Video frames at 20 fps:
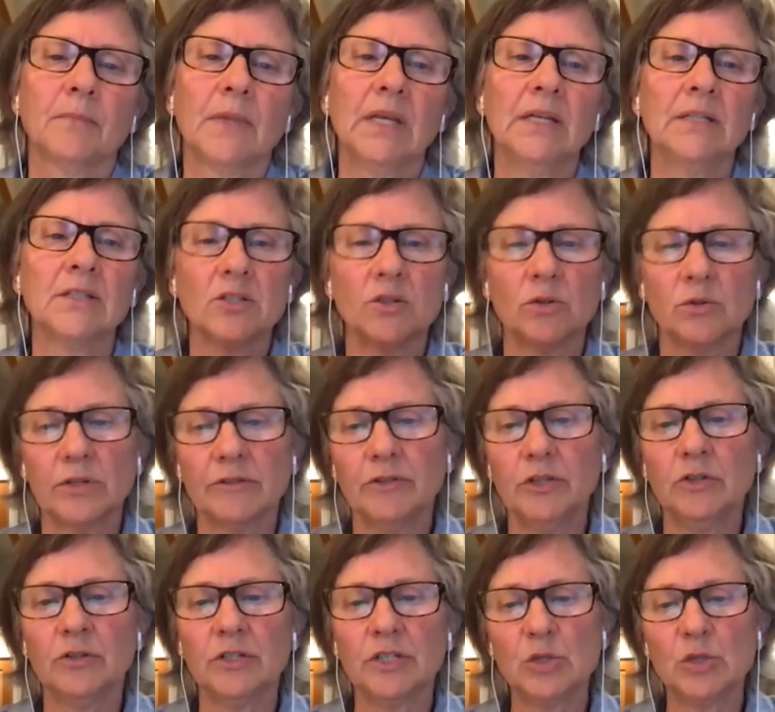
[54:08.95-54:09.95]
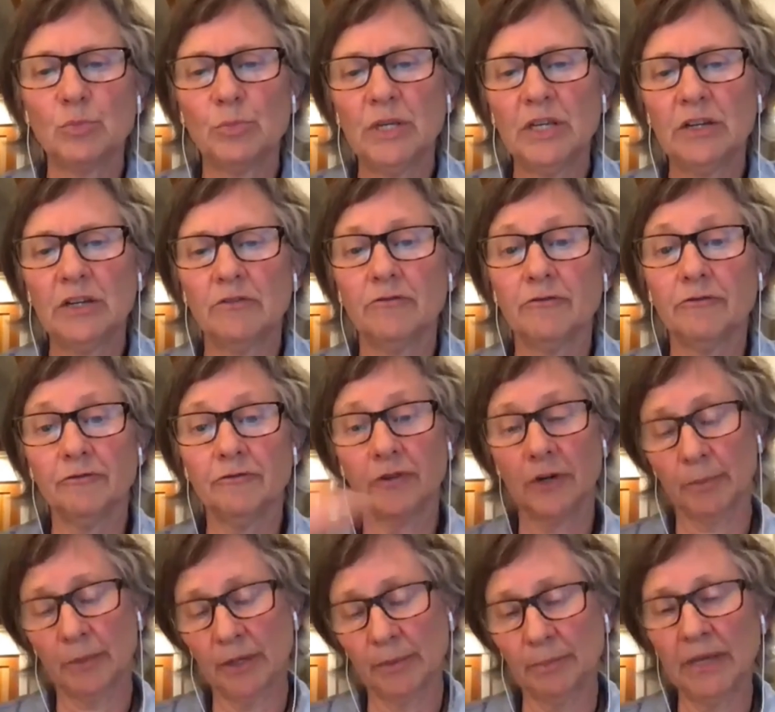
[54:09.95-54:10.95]
And so if you could speak
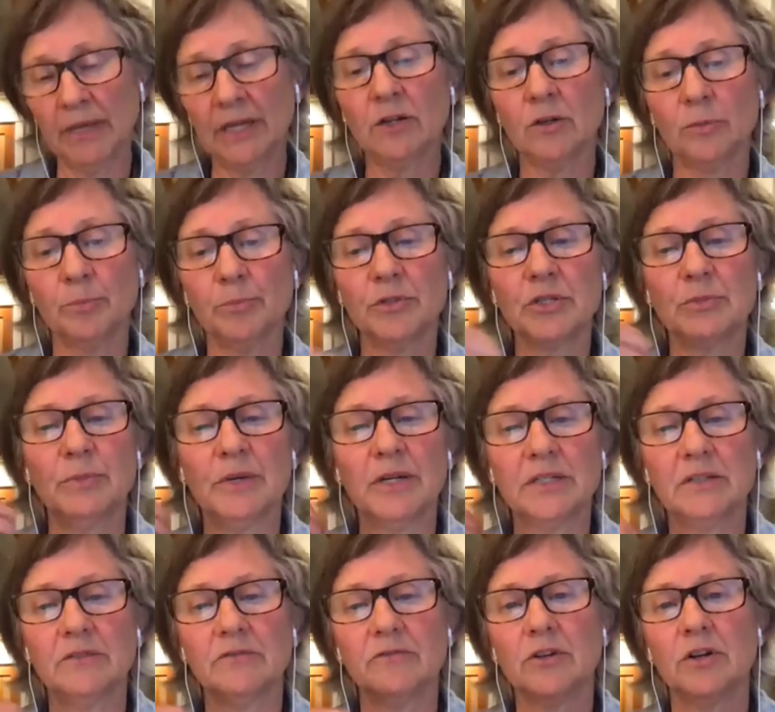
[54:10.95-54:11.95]
from a medical perspective,